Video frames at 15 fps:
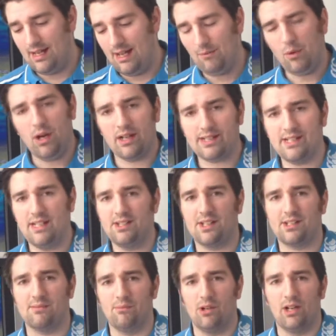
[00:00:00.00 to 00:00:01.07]
it works and it
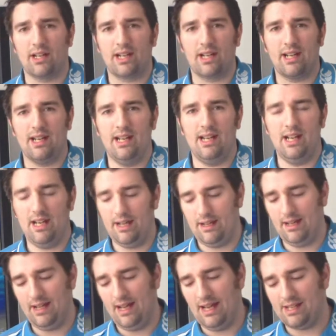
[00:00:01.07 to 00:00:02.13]
doesn't work.
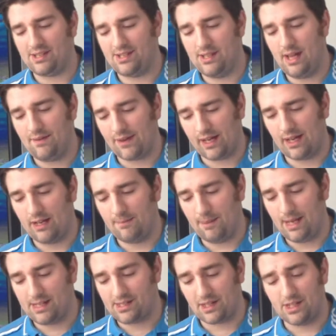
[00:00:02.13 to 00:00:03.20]
It's never going to
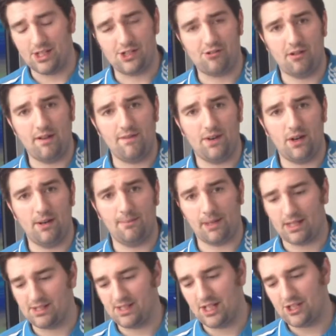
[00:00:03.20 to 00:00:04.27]
be as good as Street Fighter
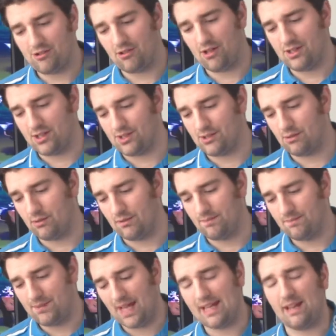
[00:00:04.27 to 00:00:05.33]
because they're trying to sort
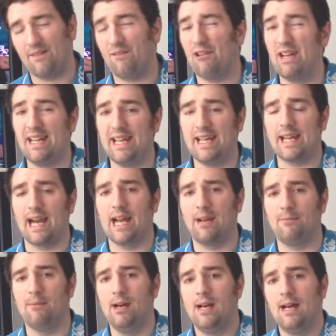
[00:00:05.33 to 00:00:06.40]
of take a 3D
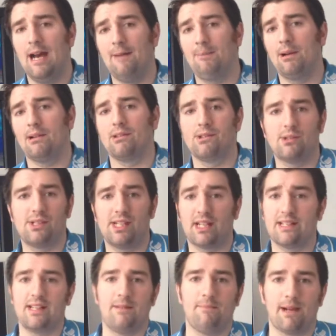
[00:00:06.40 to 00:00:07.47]
game and put it onto a
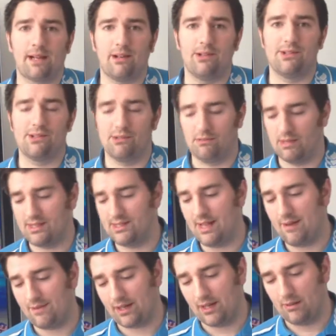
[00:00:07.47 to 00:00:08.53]
16-bit console. It's
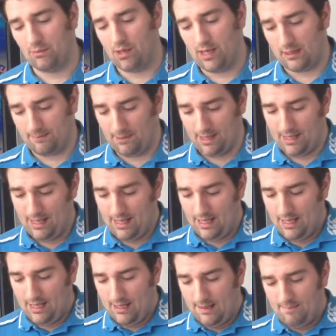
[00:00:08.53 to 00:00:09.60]
never going to work, but
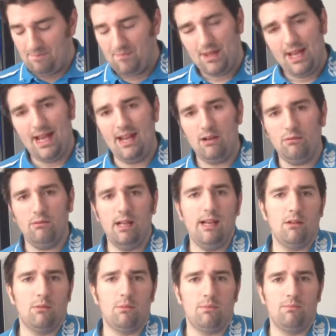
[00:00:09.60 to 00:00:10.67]
it'll
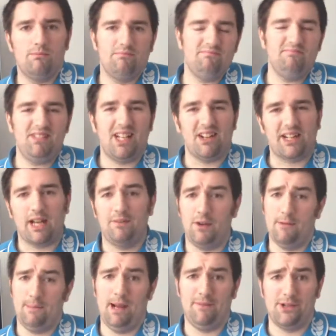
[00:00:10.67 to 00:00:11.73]
give
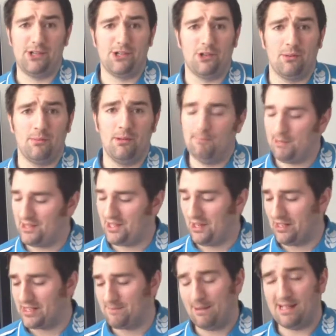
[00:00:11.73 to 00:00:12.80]
you a bit of enjoyment, but
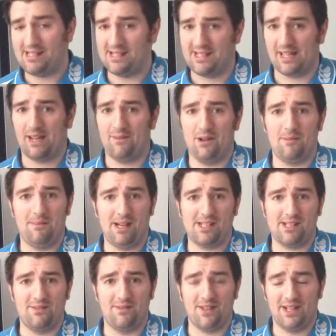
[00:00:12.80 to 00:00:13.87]
don't expect it to give you a
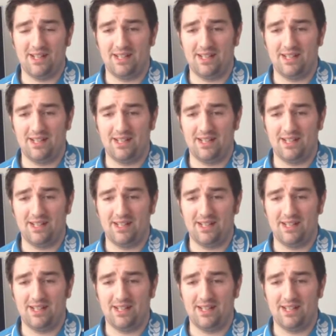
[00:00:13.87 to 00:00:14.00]
massive